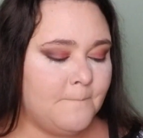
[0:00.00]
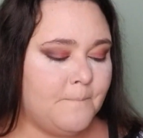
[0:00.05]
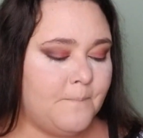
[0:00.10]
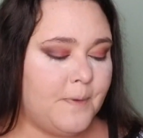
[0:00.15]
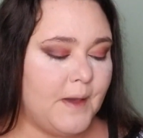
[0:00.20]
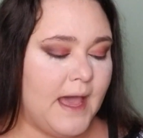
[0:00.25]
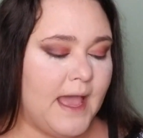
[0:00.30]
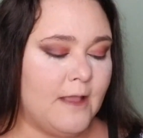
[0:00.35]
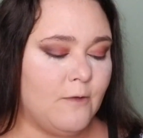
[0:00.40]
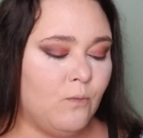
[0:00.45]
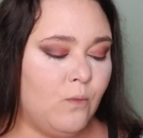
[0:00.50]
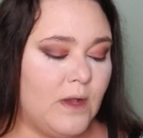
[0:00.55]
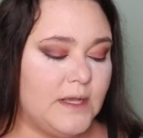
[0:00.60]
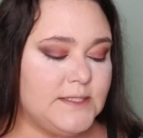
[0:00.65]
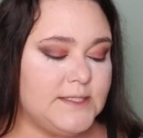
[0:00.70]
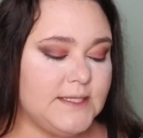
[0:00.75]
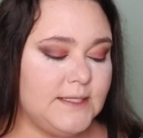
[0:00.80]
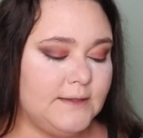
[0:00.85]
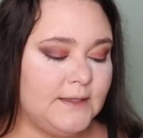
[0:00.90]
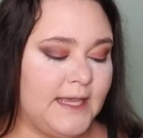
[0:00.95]
but
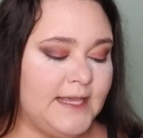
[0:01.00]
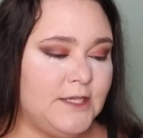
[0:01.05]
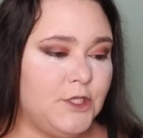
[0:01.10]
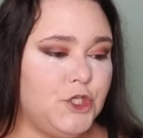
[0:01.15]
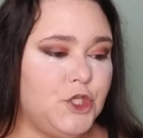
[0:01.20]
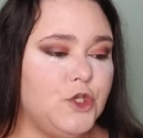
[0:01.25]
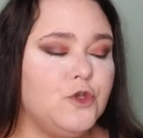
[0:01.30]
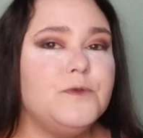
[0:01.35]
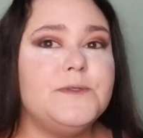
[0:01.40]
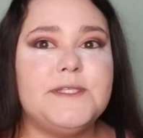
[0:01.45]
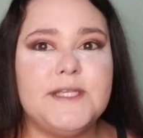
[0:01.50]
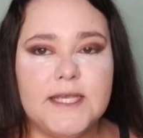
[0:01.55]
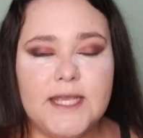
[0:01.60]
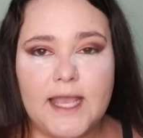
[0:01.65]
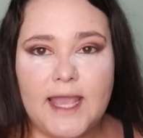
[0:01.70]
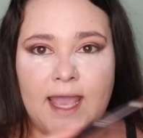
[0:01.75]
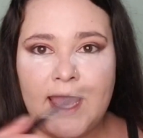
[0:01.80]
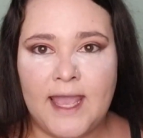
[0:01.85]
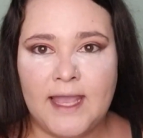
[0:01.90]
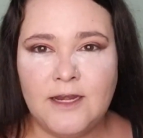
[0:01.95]
wasn't like using
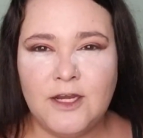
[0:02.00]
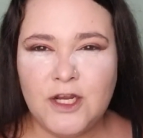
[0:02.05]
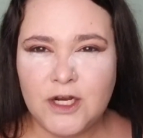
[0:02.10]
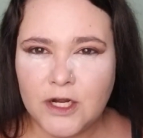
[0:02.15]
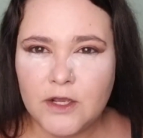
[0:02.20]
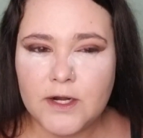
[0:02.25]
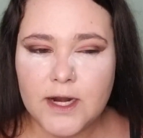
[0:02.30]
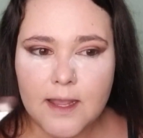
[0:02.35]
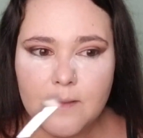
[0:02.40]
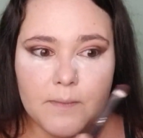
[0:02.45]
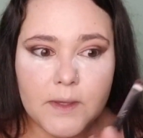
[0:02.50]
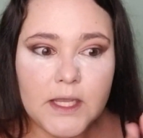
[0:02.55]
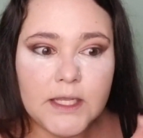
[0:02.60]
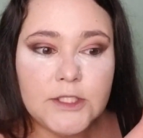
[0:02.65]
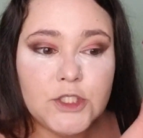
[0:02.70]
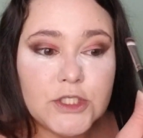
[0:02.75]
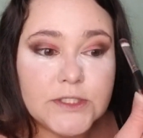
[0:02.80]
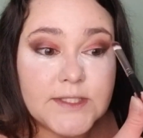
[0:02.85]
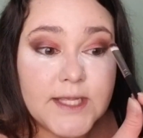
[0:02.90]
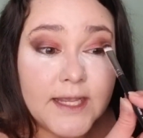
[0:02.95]
it, you know what I
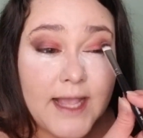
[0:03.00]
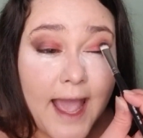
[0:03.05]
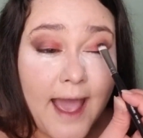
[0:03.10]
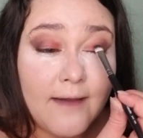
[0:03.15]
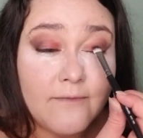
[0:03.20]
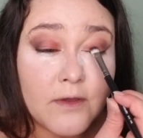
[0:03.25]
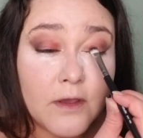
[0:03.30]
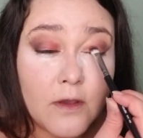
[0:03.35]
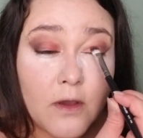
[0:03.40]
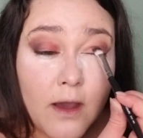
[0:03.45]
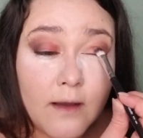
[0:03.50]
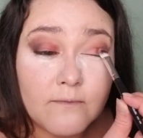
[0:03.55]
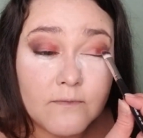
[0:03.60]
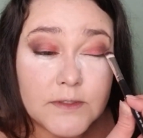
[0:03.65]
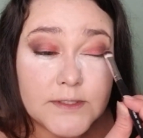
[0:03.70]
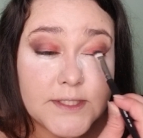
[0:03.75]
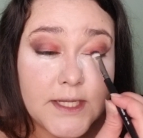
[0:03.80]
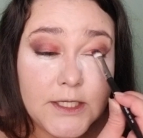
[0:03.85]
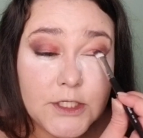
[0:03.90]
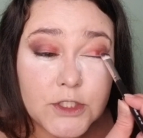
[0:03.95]
mean? Just like having a
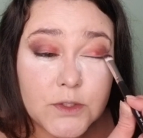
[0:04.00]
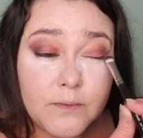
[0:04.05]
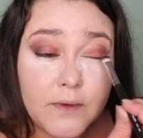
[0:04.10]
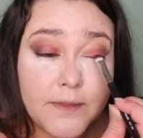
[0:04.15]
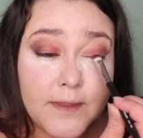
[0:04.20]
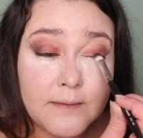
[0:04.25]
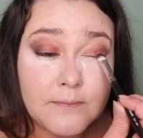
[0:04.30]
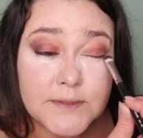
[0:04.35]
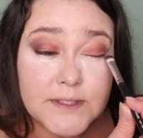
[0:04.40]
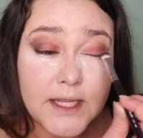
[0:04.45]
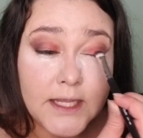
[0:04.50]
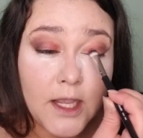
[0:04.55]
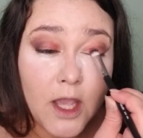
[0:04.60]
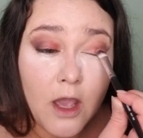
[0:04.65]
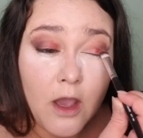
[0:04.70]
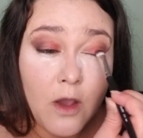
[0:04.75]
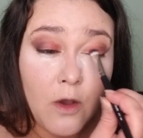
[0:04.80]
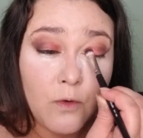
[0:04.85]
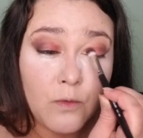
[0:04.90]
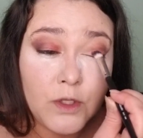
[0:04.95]
conversation with him saying,
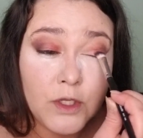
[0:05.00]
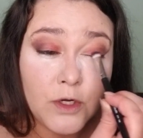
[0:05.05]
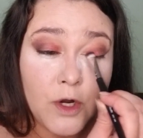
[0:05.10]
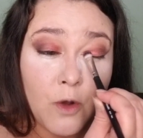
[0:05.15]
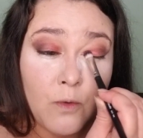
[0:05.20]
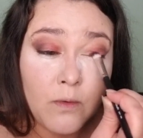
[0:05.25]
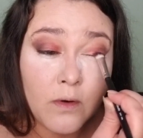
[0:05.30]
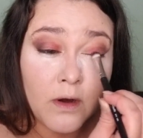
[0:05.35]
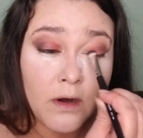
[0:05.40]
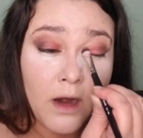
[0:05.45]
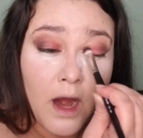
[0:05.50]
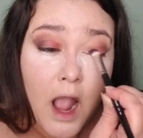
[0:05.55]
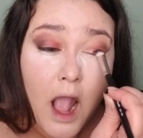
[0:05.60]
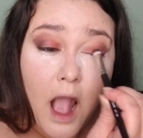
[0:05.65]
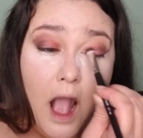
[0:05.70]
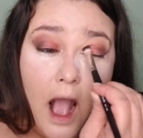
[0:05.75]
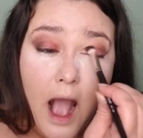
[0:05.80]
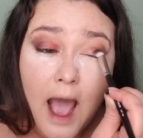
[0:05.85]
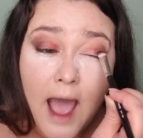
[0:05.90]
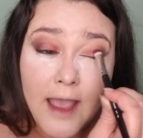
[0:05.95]
oh, you know, where
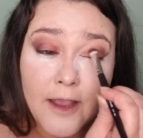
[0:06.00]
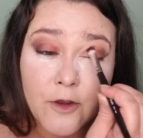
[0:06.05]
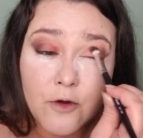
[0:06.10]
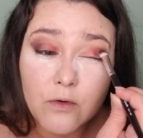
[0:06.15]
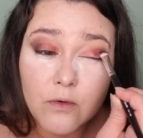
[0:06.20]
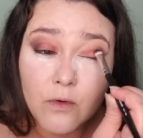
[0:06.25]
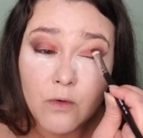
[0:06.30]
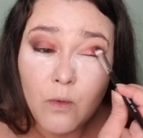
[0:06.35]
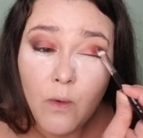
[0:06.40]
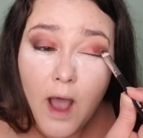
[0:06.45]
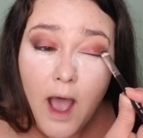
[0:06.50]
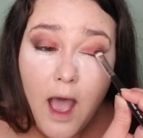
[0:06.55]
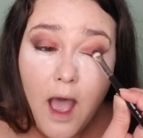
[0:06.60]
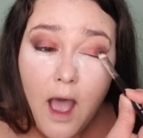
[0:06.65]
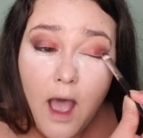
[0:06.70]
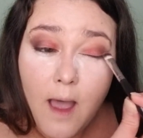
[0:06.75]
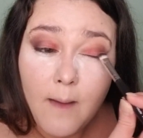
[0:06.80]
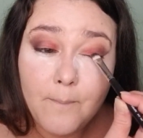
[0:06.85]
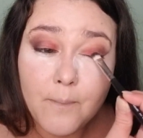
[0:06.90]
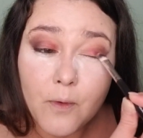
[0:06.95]
I grew
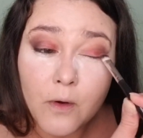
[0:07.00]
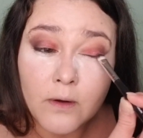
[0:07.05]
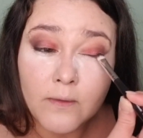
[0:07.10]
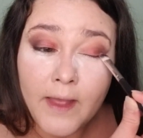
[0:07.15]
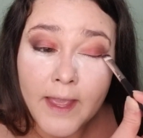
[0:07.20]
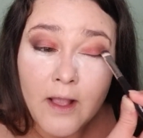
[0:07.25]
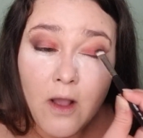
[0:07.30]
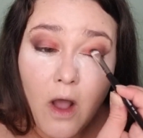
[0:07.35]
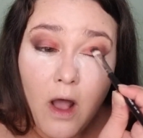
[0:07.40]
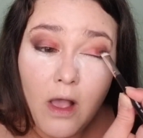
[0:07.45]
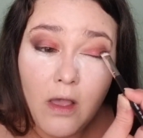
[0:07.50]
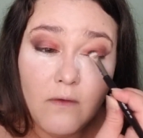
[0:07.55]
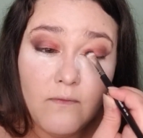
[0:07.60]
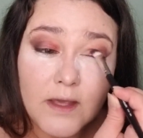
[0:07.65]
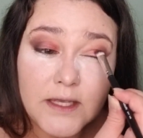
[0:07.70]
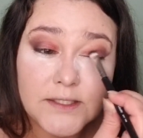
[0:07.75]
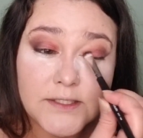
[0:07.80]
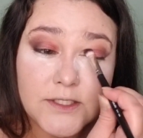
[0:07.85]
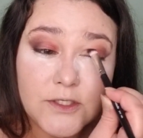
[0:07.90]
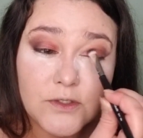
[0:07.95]
up, or like all of
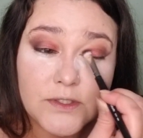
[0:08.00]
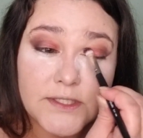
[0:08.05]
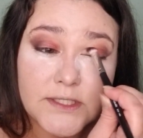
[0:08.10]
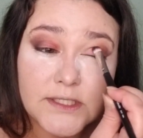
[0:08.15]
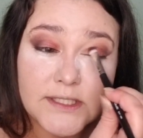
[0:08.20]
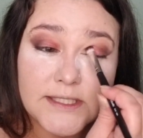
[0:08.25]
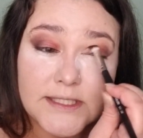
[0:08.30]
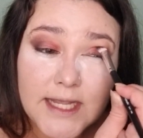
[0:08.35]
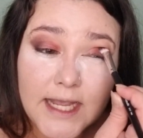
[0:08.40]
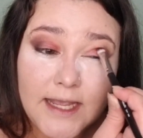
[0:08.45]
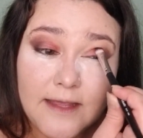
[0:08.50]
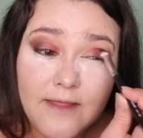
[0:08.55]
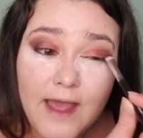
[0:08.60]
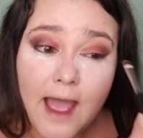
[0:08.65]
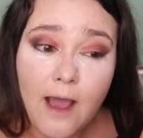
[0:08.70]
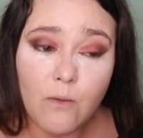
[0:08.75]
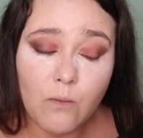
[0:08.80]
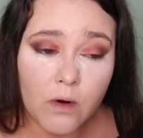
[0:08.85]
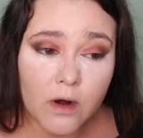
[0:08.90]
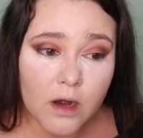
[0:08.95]
us used to say
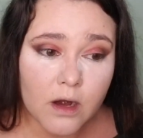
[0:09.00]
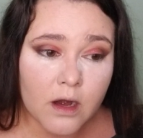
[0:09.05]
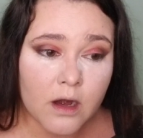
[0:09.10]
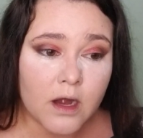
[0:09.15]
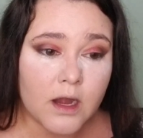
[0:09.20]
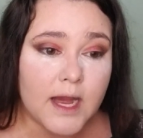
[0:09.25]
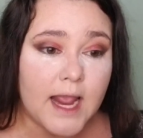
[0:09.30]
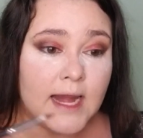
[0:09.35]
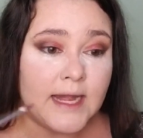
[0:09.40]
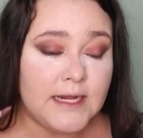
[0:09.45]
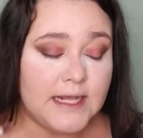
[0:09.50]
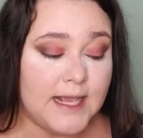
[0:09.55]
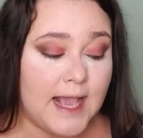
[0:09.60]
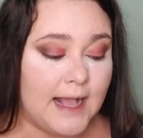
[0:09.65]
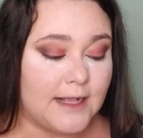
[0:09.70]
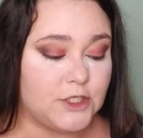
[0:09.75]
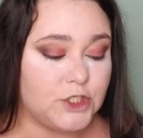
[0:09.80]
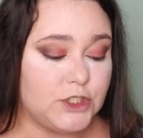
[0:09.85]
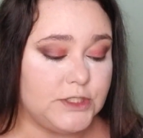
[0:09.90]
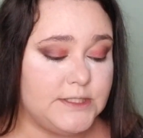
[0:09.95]
that word, and he
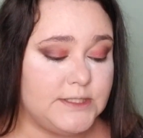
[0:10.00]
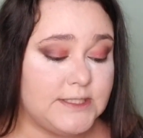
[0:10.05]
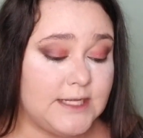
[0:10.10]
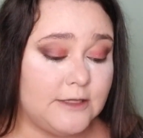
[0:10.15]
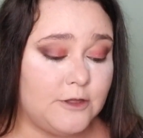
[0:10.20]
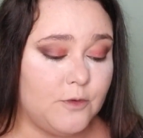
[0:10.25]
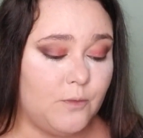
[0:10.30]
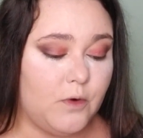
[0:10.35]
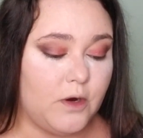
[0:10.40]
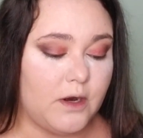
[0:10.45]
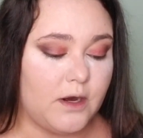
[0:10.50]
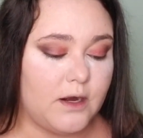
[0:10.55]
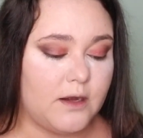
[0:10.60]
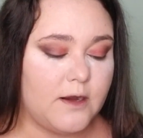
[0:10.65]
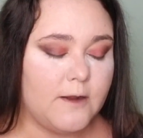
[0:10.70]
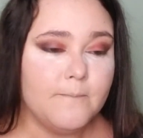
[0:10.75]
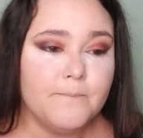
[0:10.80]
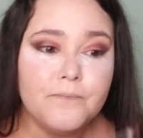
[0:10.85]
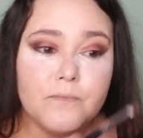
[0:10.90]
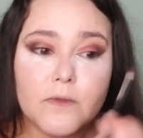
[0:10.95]
actually said the word.